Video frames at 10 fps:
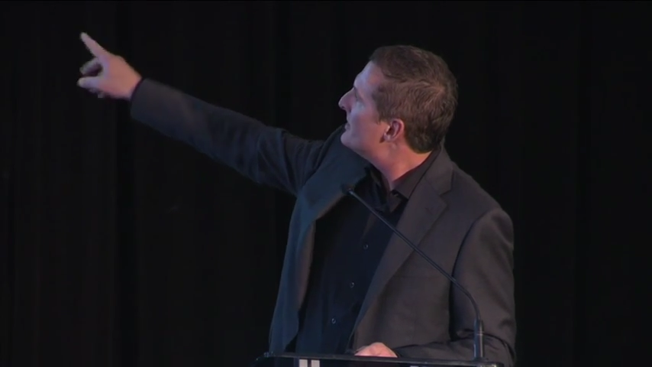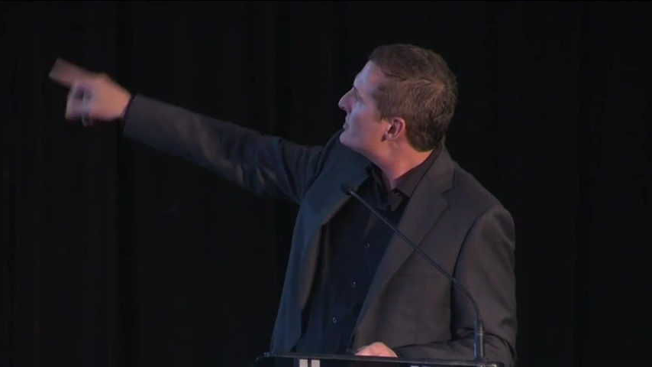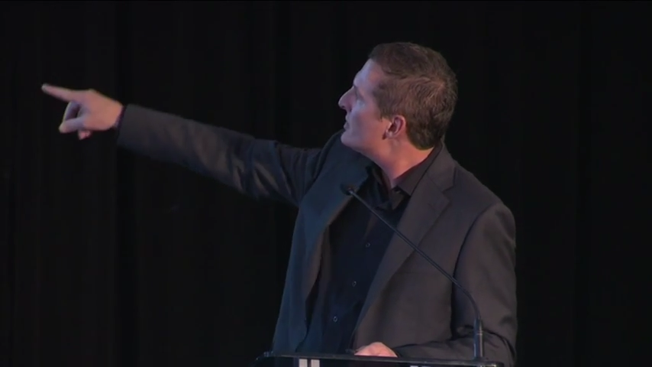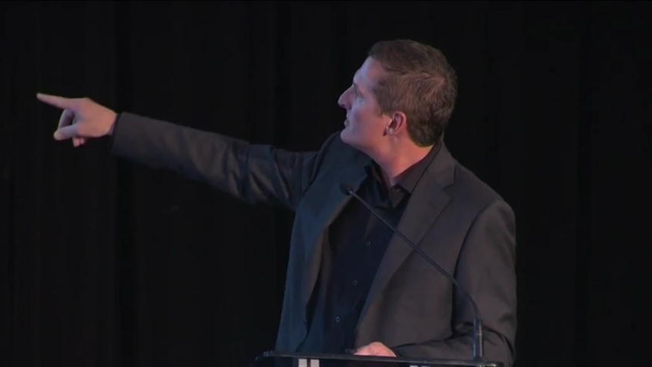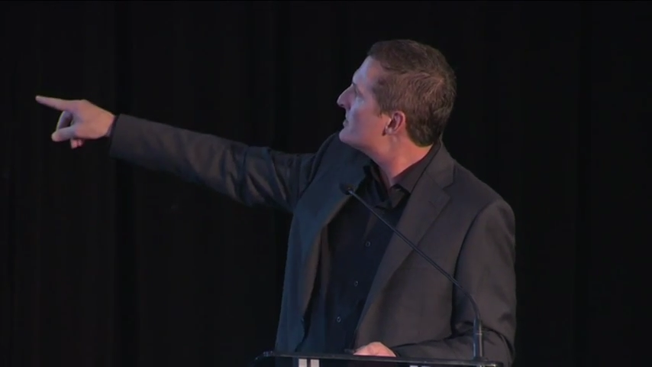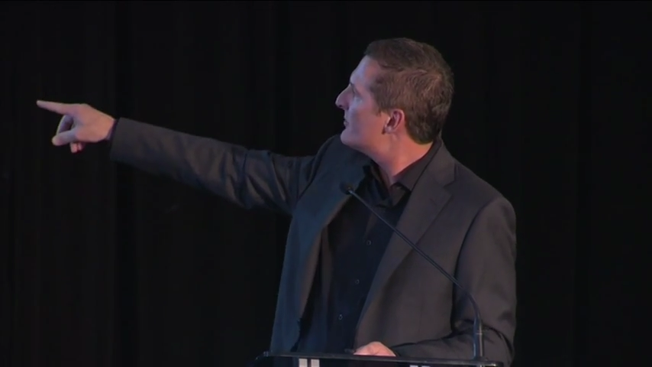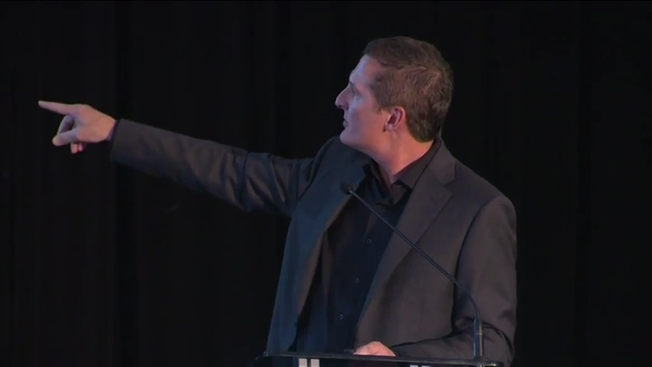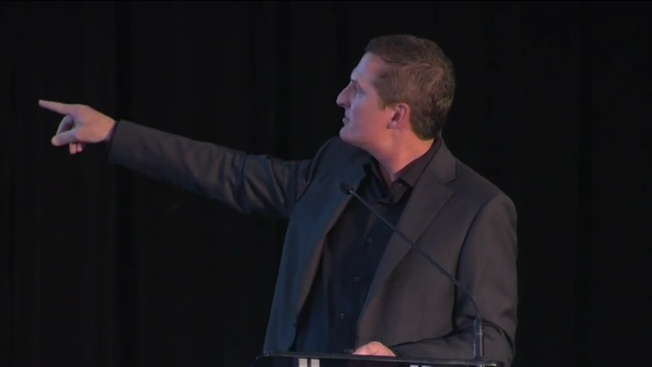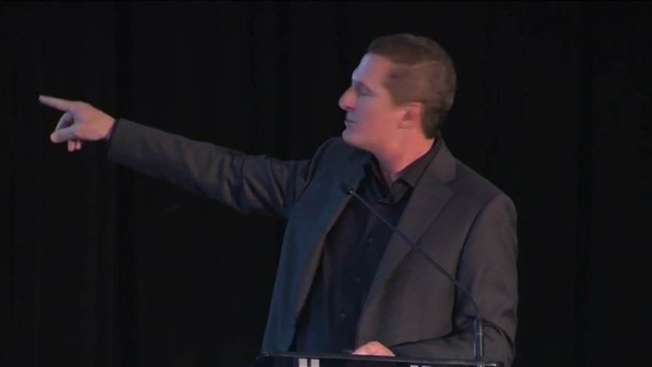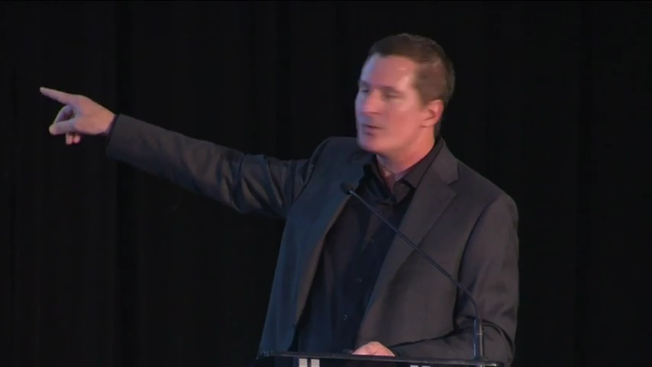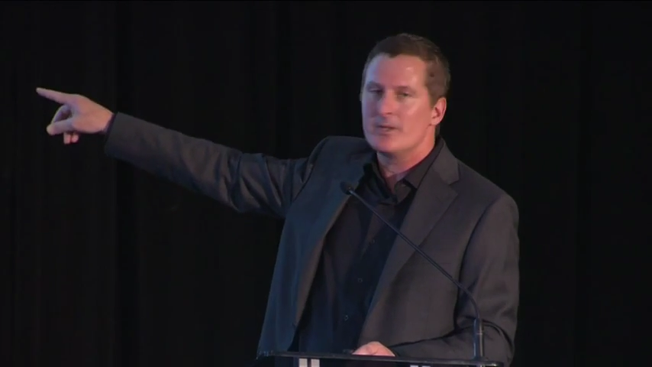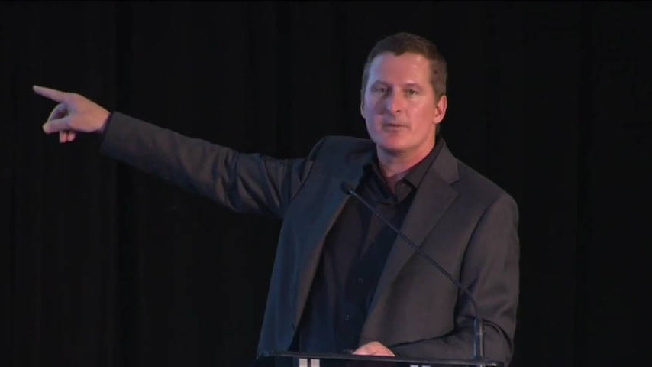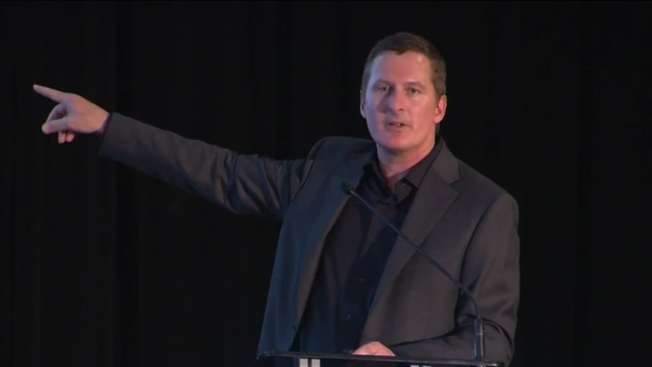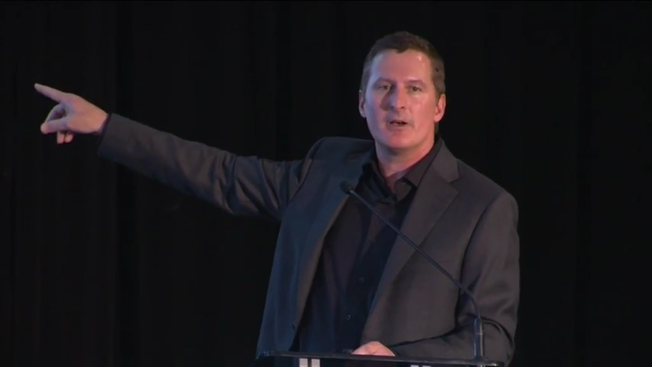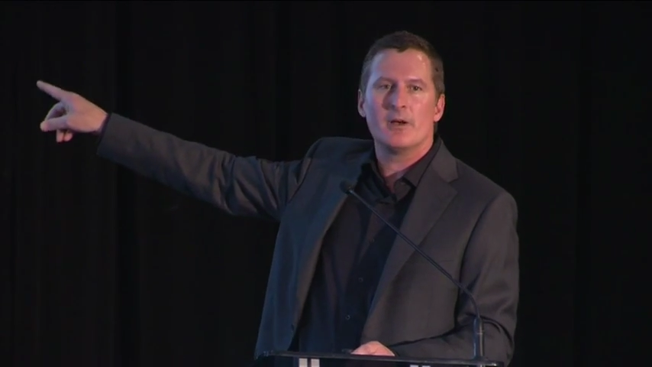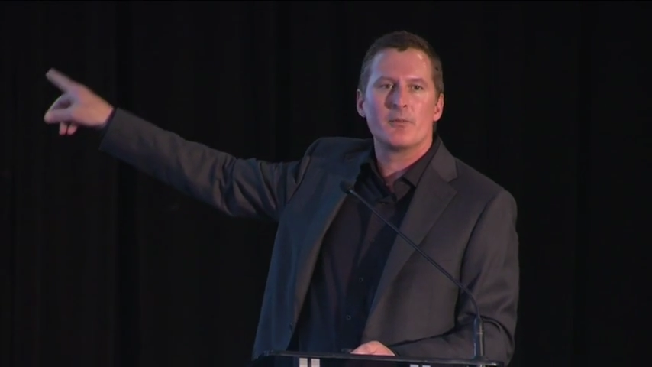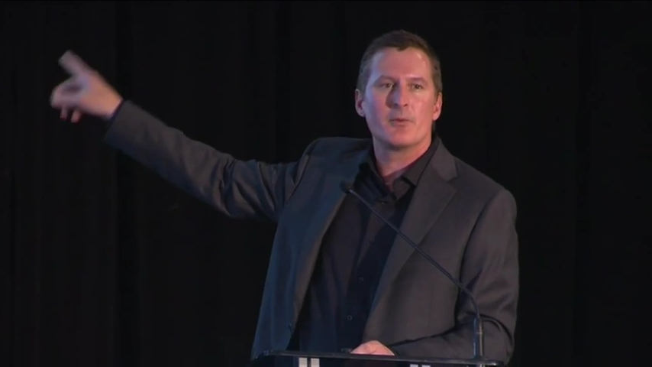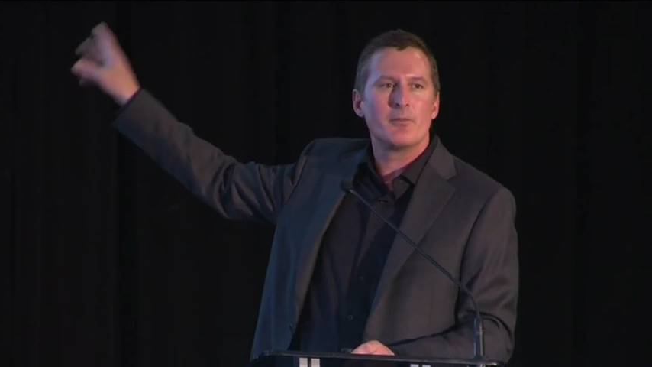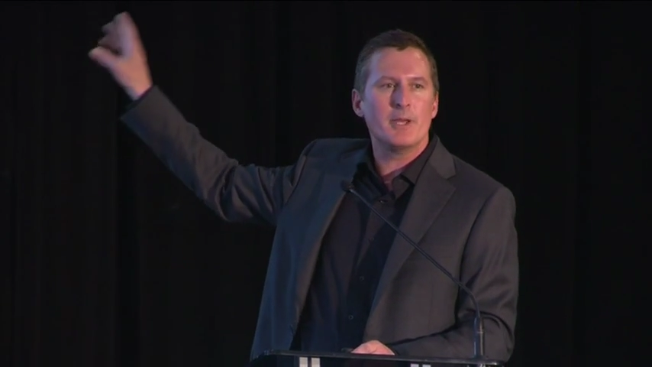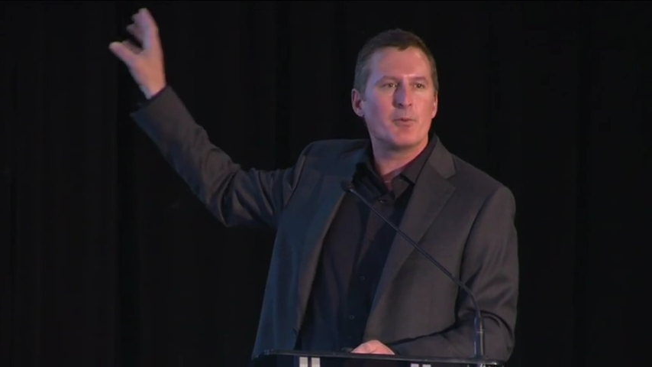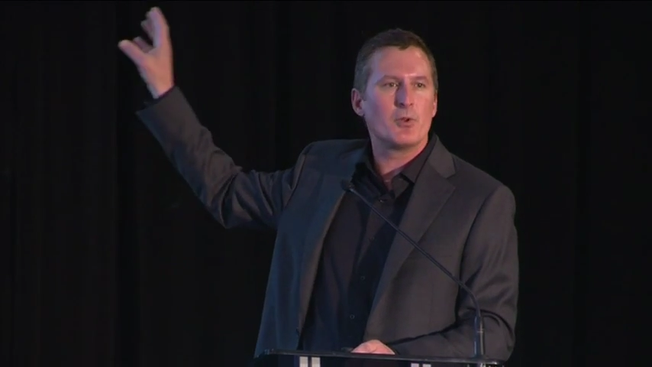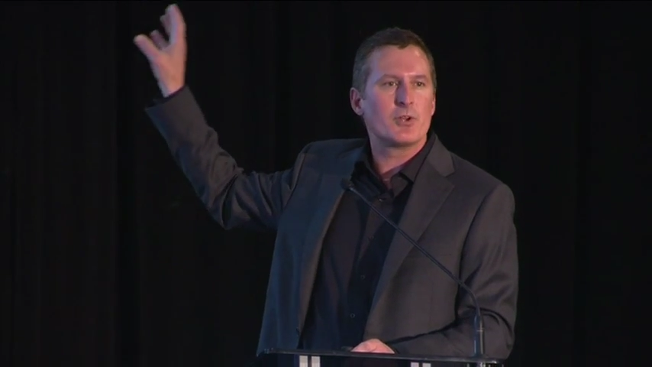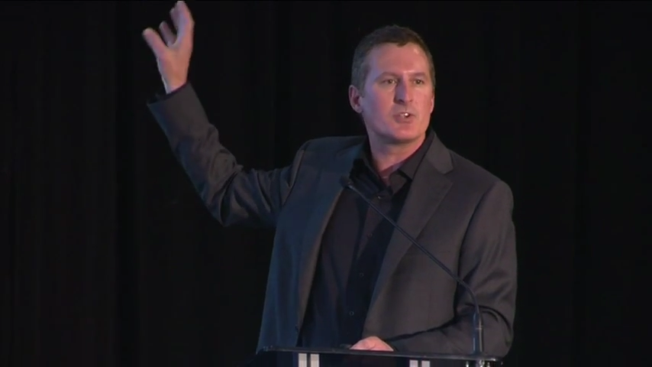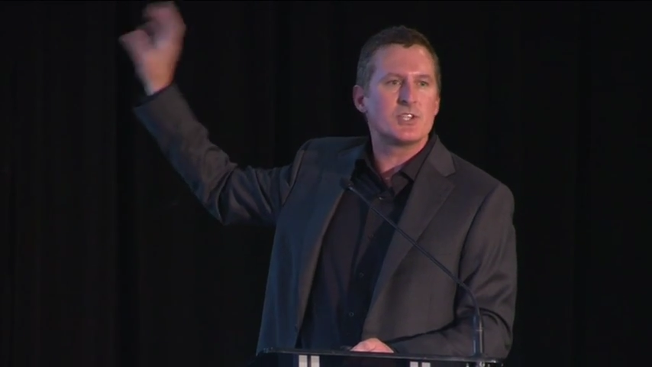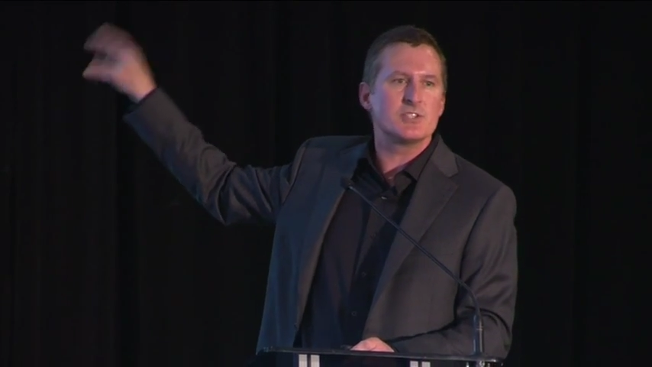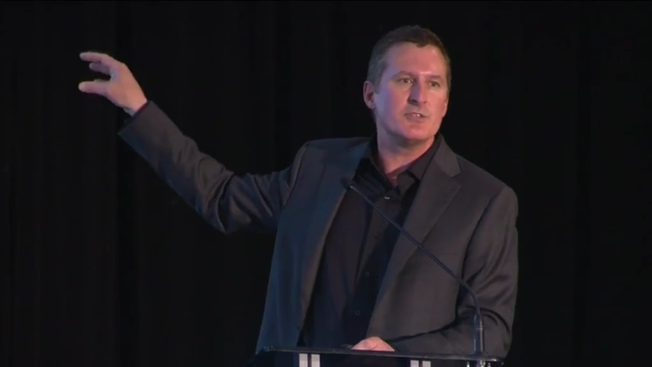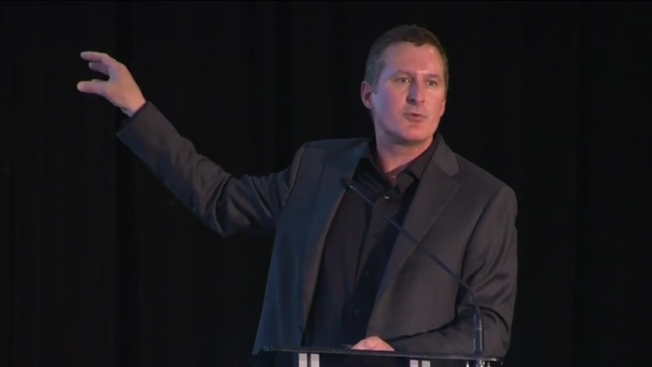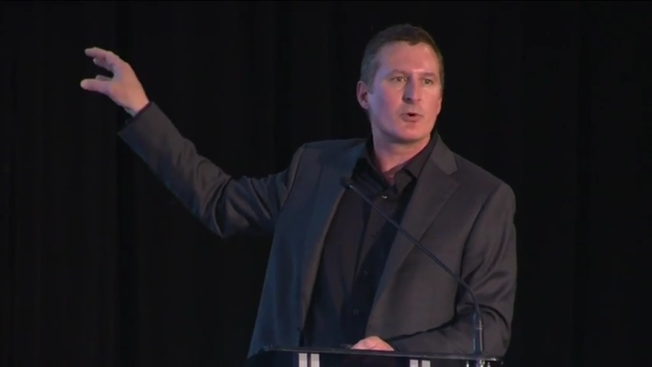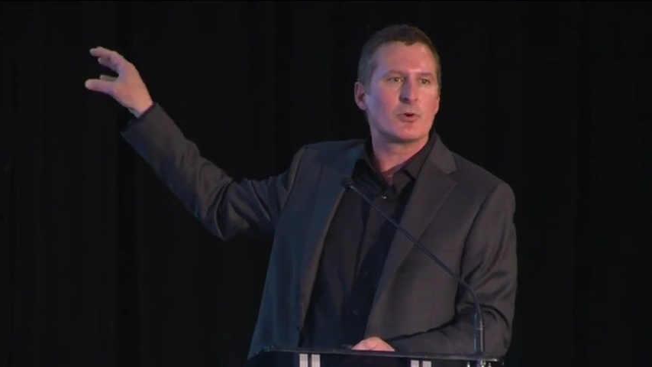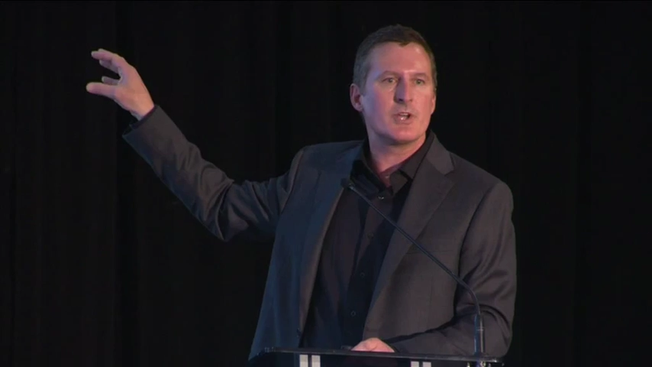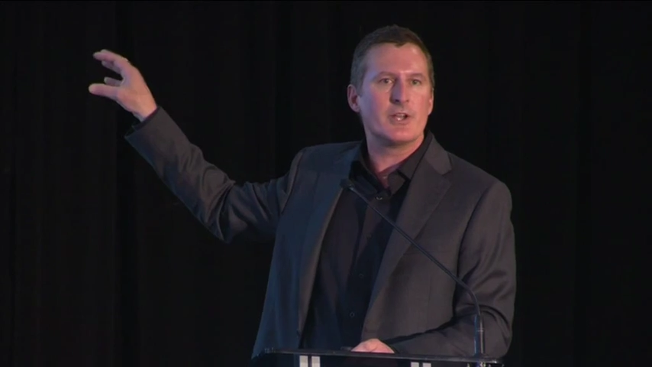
This shows the difference between people that are 64